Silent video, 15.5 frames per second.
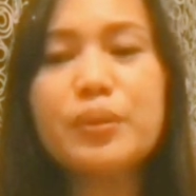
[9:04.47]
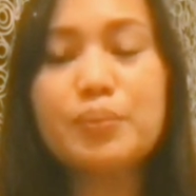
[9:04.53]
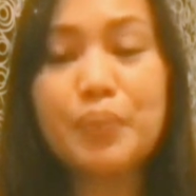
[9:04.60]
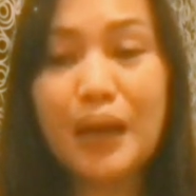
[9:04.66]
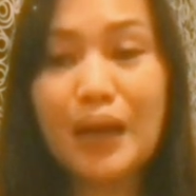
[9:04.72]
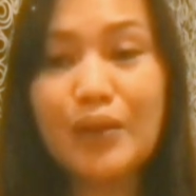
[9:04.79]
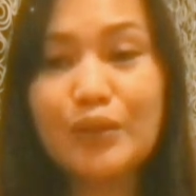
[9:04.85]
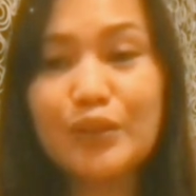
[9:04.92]

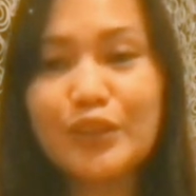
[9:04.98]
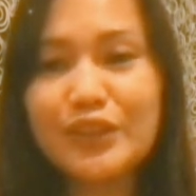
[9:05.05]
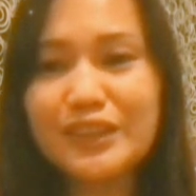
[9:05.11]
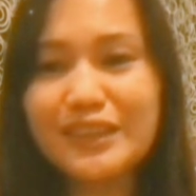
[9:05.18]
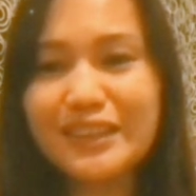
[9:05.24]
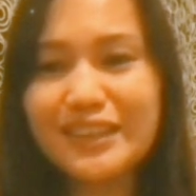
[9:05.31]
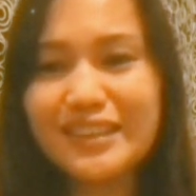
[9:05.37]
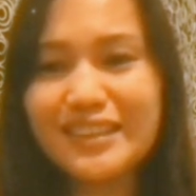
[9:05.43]
scent.
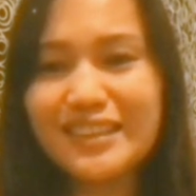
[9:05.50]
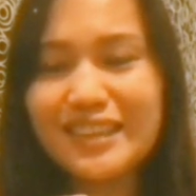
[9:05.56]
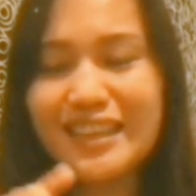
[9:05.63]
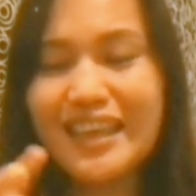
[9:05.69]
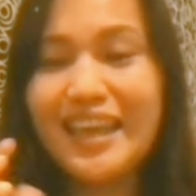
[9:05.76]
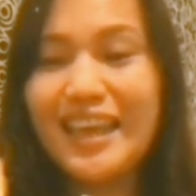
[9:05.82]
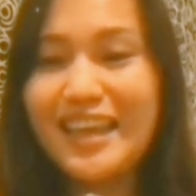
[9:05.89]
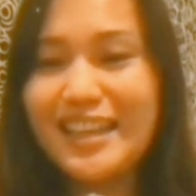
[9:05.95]
It's
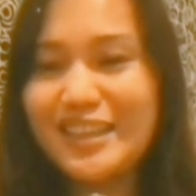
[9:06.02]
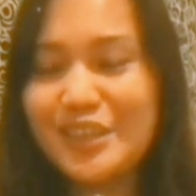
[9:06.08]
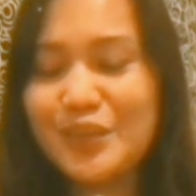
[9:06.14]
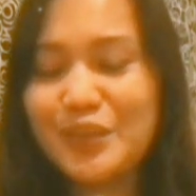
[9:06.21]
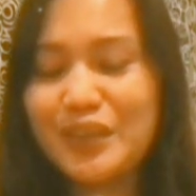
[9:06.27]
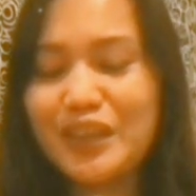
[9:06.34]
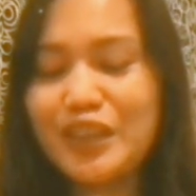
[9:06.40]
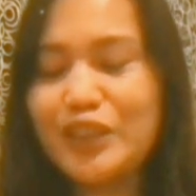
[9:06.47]
really good.
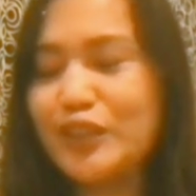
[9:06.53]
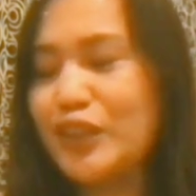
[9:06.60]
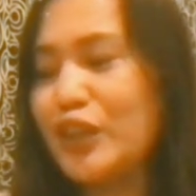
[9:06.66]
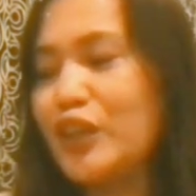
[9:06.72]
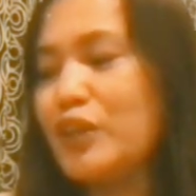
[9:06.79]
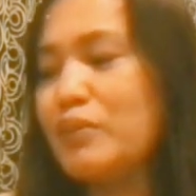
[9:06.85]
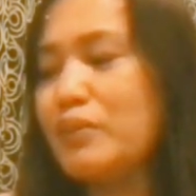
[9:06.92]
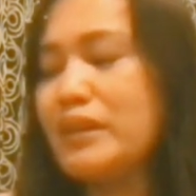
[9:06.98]
You must
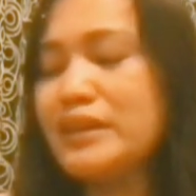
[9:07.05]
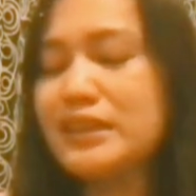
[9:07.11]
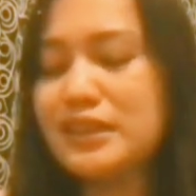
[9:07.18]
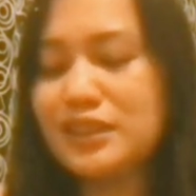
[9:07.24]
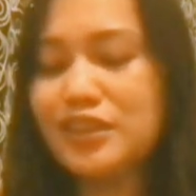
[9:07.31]
try it.